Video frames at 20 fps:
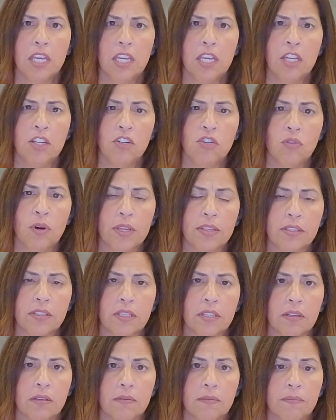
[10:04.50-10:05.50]

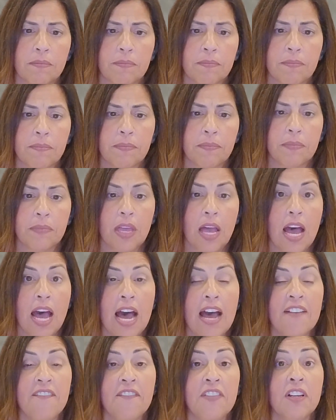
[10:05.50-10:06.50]
Interesting.
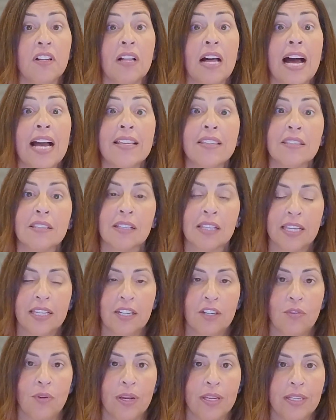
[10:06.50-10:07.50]
I feel
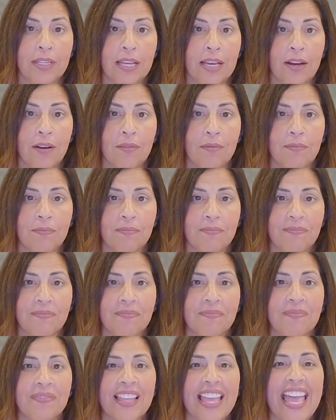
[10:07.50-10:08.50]
isolated right now,
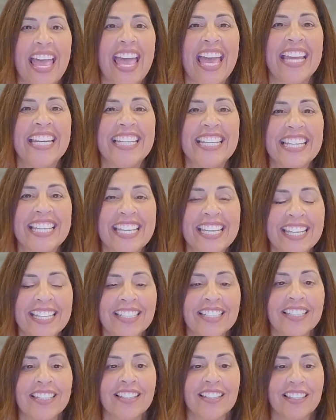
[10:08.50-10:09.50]
and
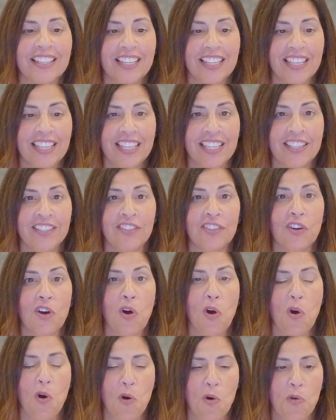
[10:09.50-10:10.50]
it is
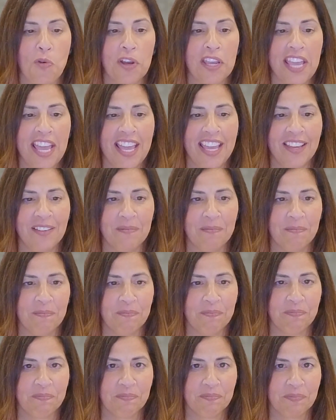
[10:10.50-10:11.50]
okay.
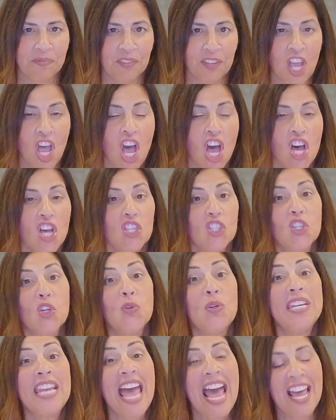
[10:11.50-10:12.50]

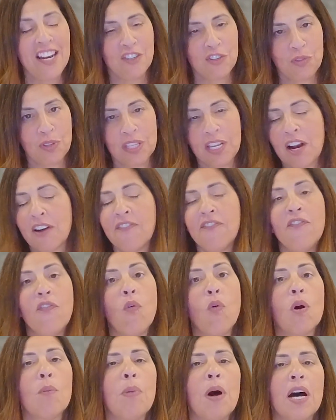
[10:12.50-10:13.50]
So naturally, our
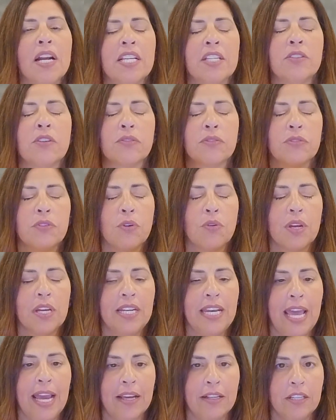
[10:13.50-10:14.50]
four bodies are so
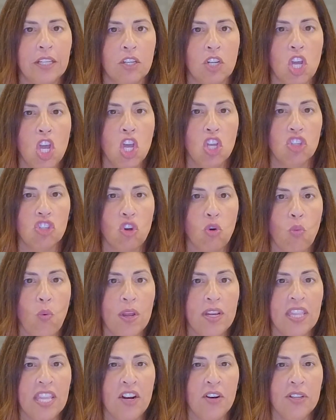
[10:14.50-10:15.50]
connected. So
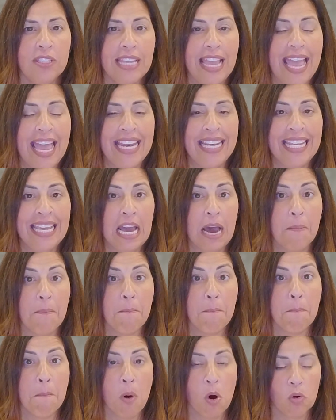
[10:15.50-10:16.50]
when there's any
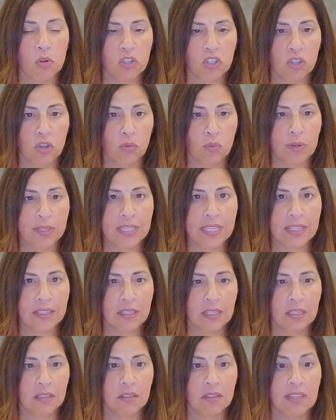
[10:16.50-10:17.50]
emotional
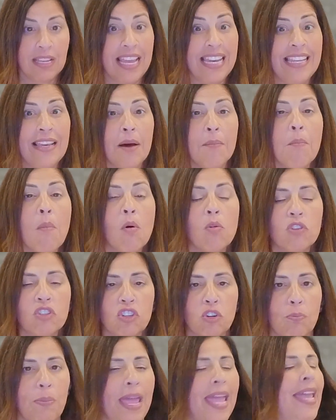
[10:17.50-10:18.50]
resistance, any
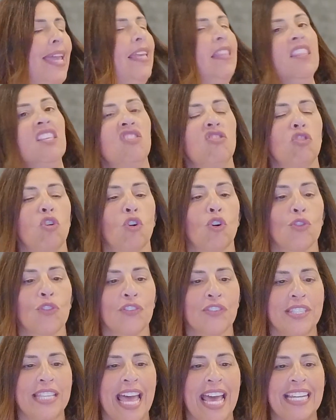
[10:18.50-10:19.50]
emotional pain, the sorrow,
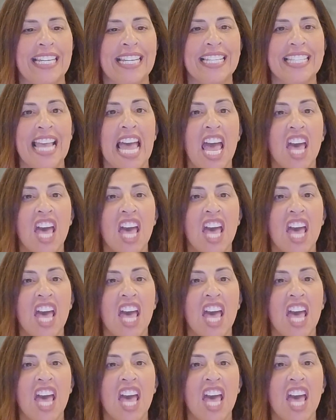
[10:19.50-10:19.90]
the sadness,